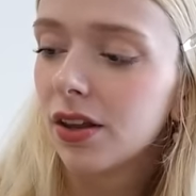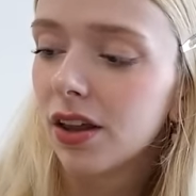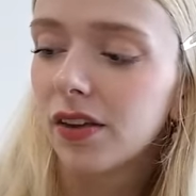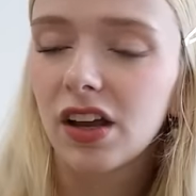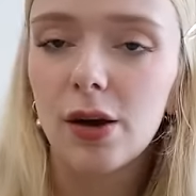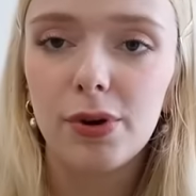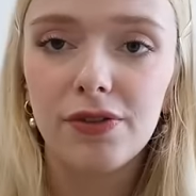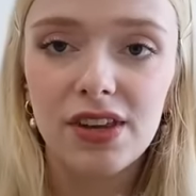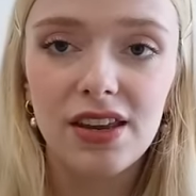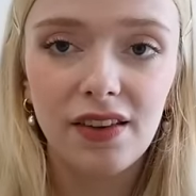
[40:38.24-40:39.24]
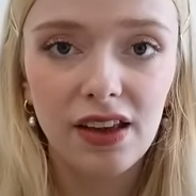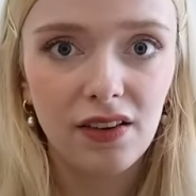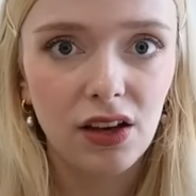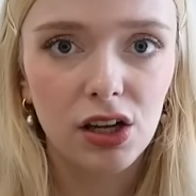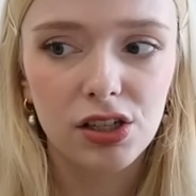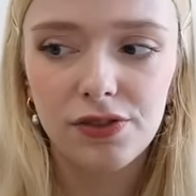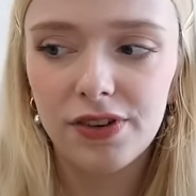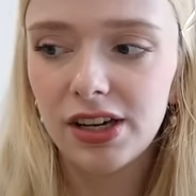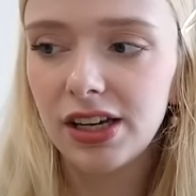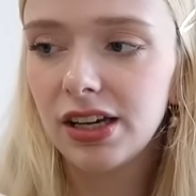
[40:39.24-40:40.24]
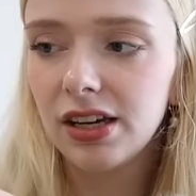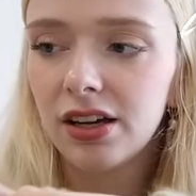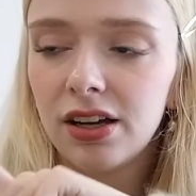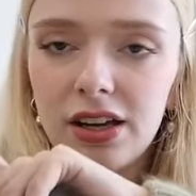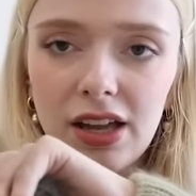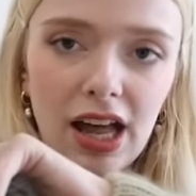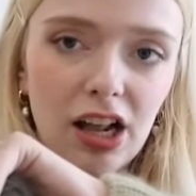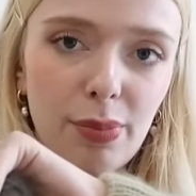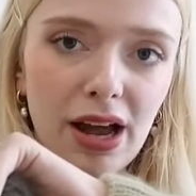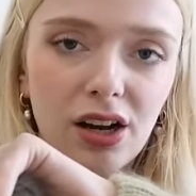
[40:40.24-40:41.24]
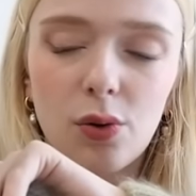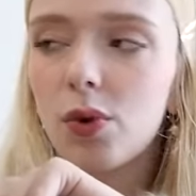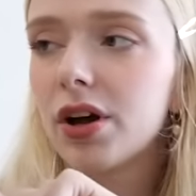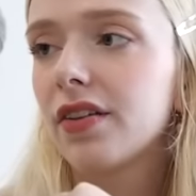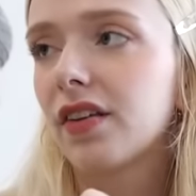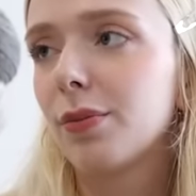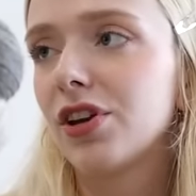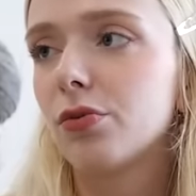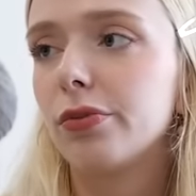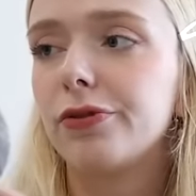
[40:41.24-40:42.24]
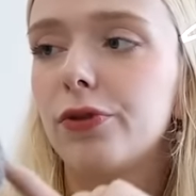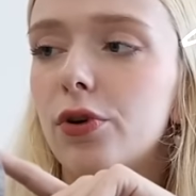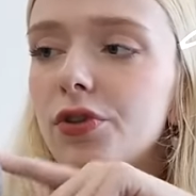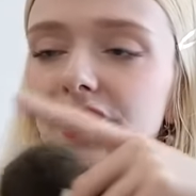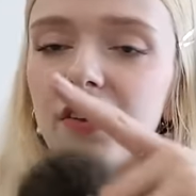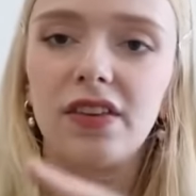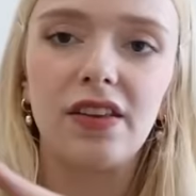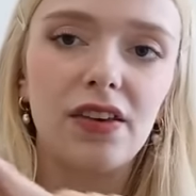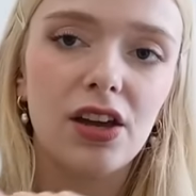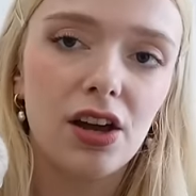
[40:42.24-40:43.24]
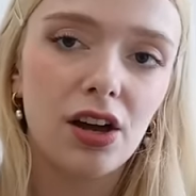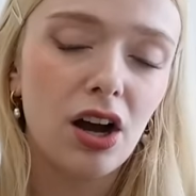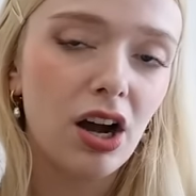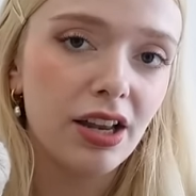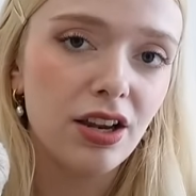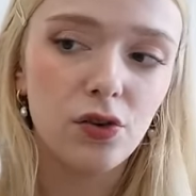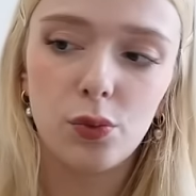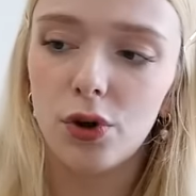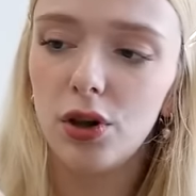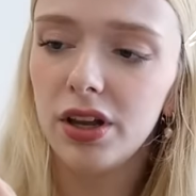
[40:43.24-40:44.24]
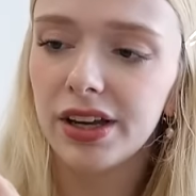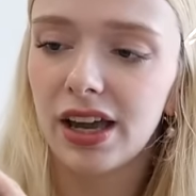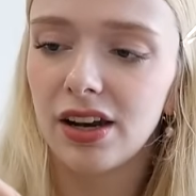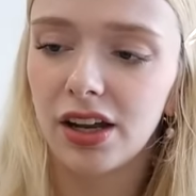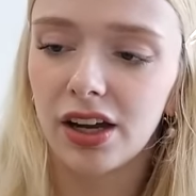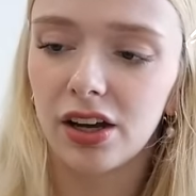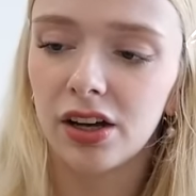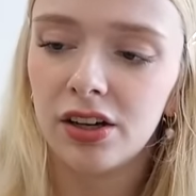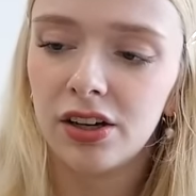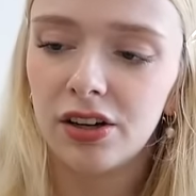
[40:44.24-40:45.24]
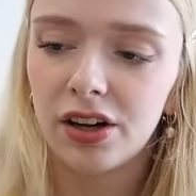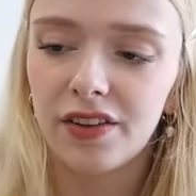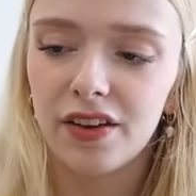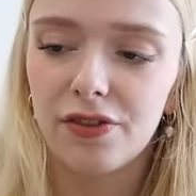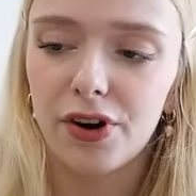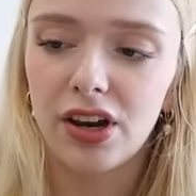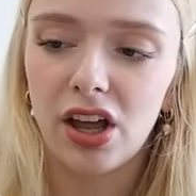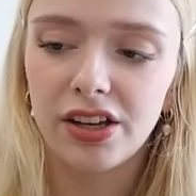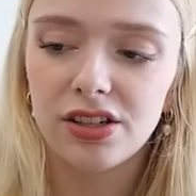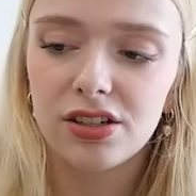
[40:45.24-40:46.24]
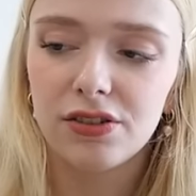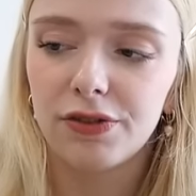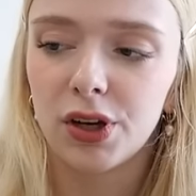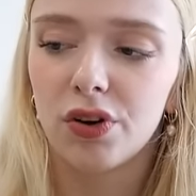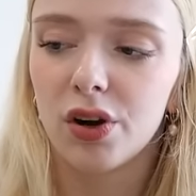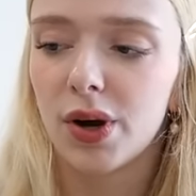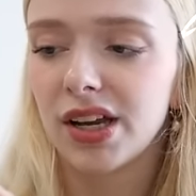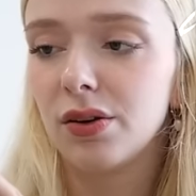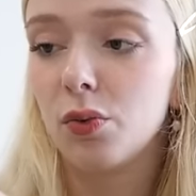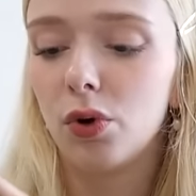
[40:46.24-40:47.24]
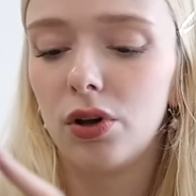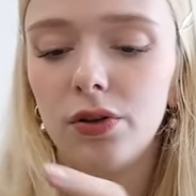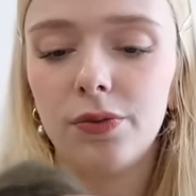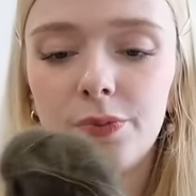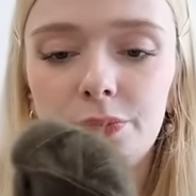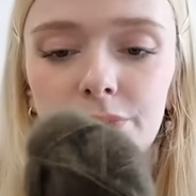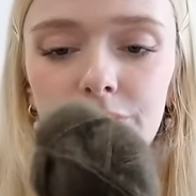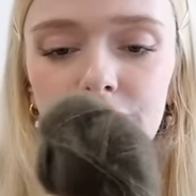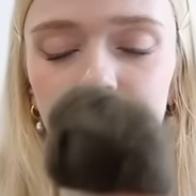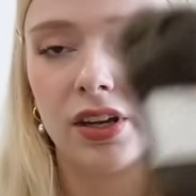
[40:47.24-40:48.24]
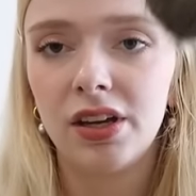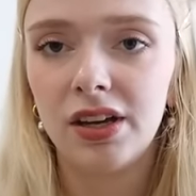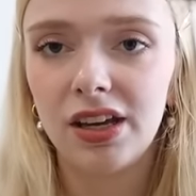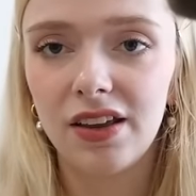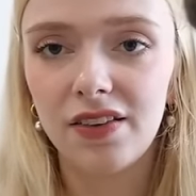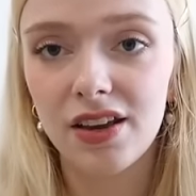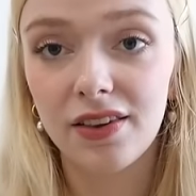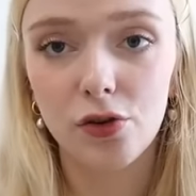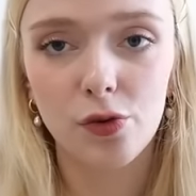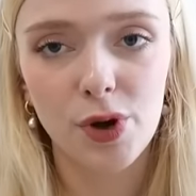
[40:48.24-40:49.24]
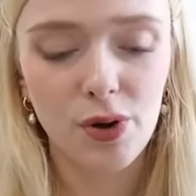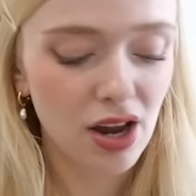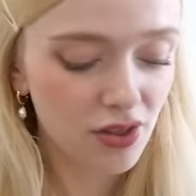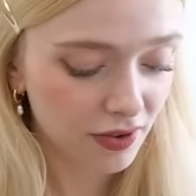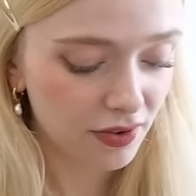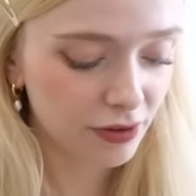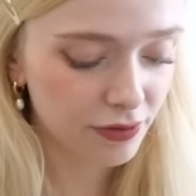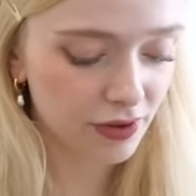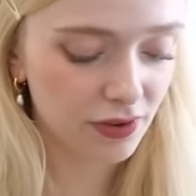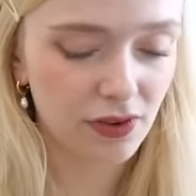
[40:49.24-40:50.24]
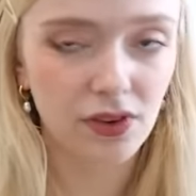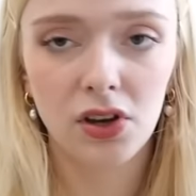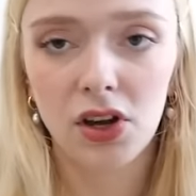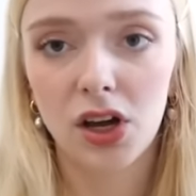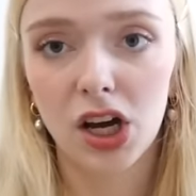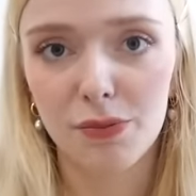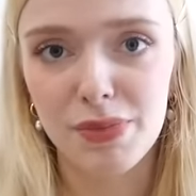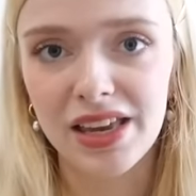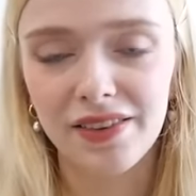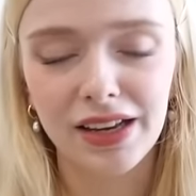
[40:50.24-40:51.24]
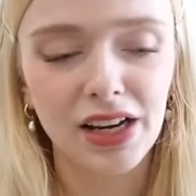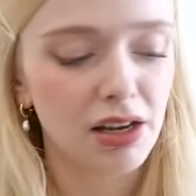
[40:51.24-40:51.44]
There's a couple of these Isager Tvinni, Alpaca one, as I mentioned before. This is Isager Highland wool, again, like a, let's say, a very light fingering weight wool. Isager silk mohair, this stuff is amazing.